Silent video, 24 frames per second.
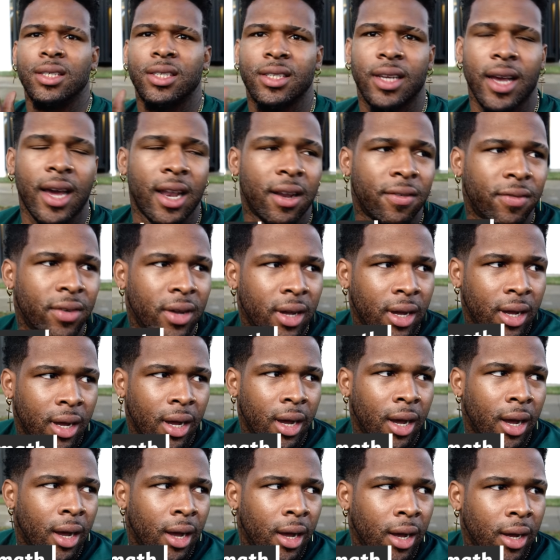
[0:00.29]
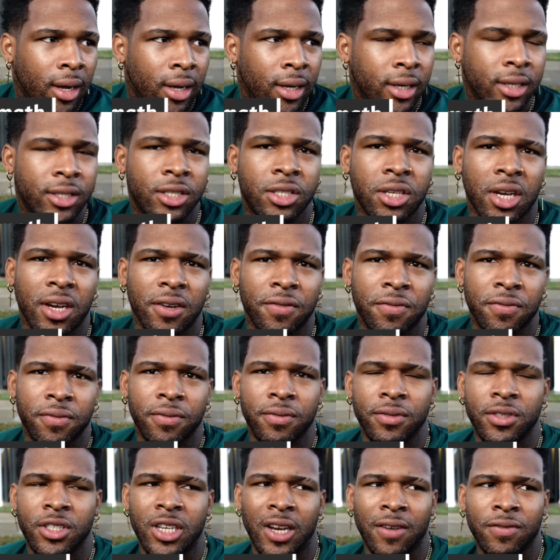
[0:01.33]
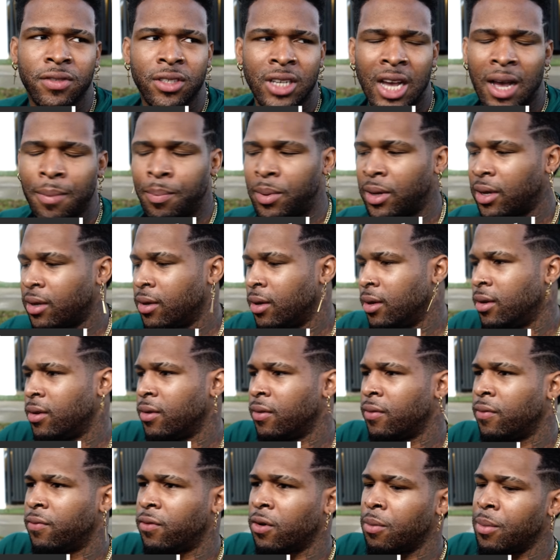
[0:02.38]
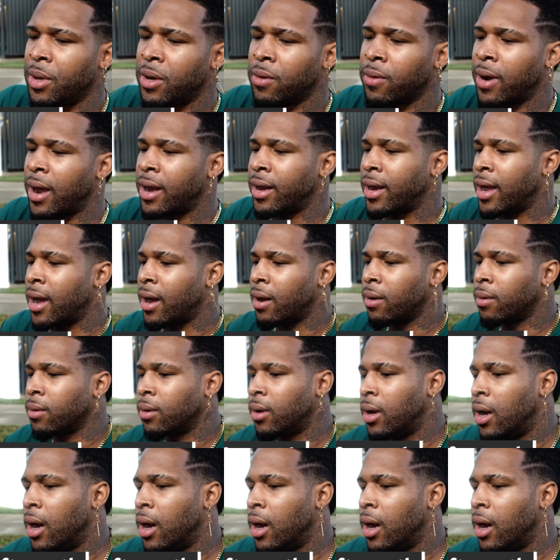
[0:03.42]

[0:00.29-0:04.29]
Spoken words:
kind of a tough topic for me right now.